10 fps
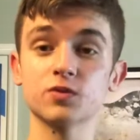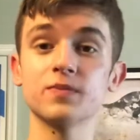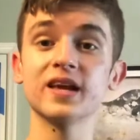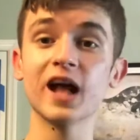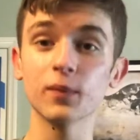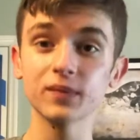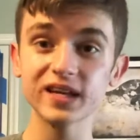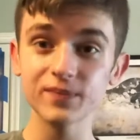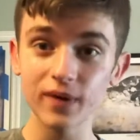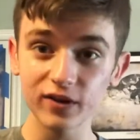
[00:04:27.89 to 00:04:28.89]
me and help me
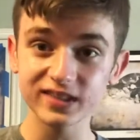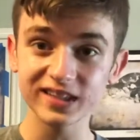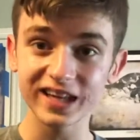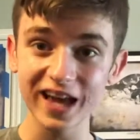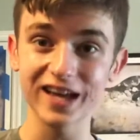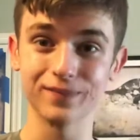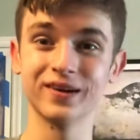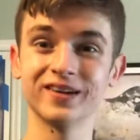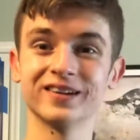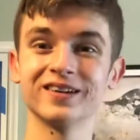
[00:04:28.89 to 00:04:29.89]
get better at the game.
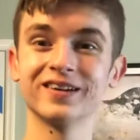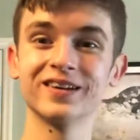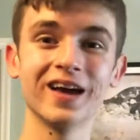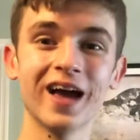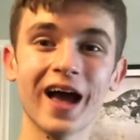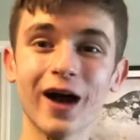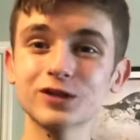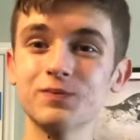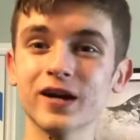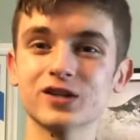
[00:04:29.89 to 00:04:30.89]
How
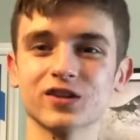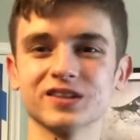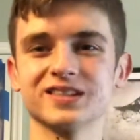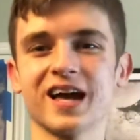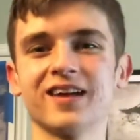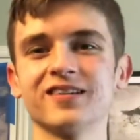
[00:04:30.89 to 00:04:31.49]
special is that?